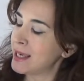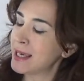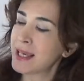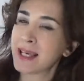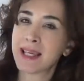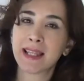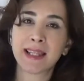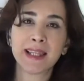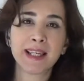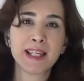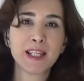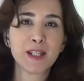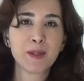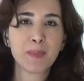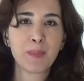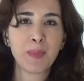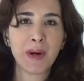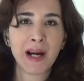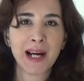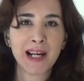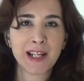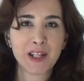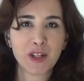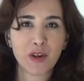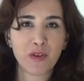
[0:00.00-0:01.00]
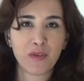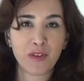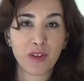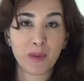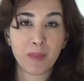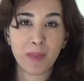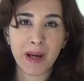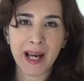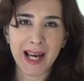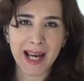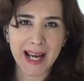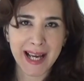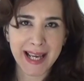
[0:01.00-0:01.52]
in this part of the
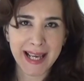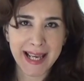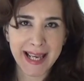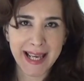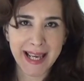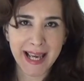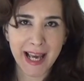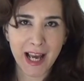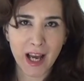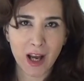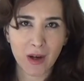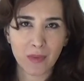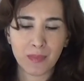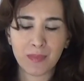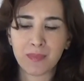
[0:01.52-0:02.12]
bag here.